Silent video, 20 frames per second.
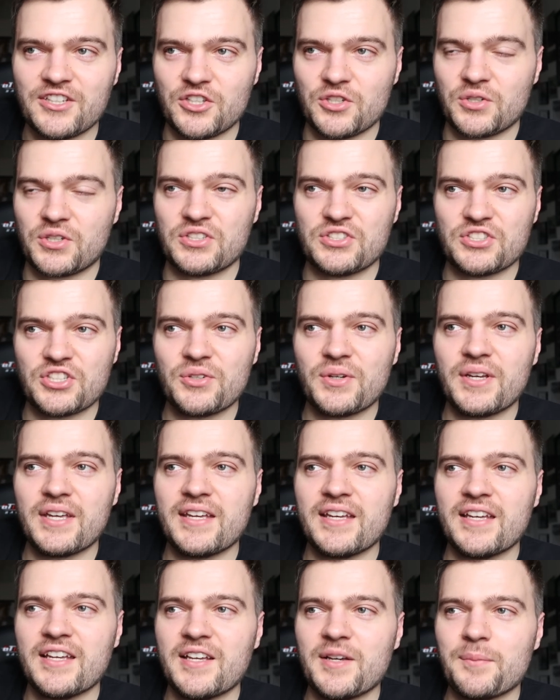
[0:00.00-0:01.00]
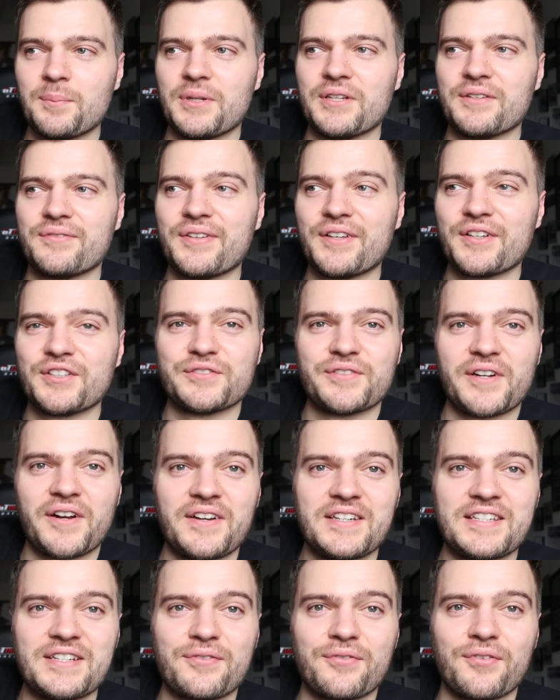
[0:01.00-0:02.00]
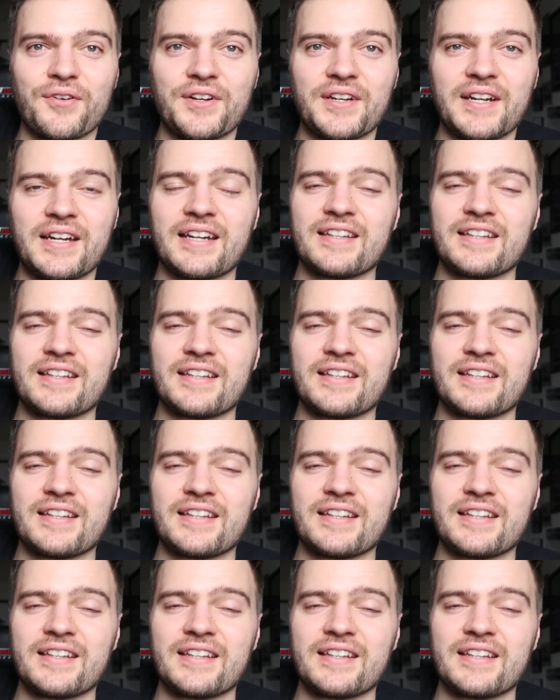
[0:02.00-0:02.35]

you can do it, but it feels very different.